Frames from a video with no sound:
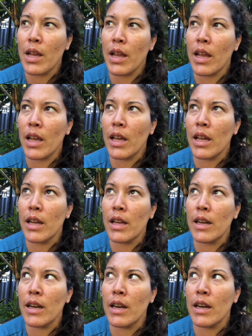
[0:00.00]

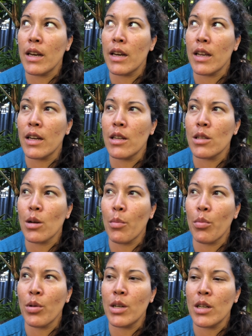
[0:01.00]
and I need to start
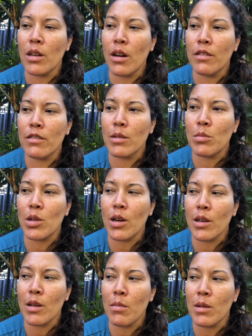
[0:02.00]
printing off some
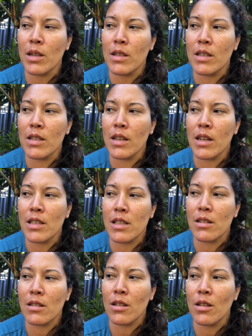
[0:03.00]
documents because
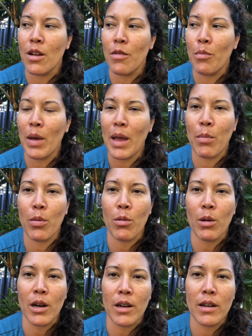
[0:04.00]
there's a lot of
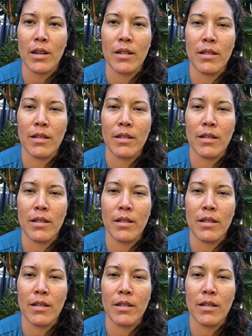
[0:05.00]
paperwork.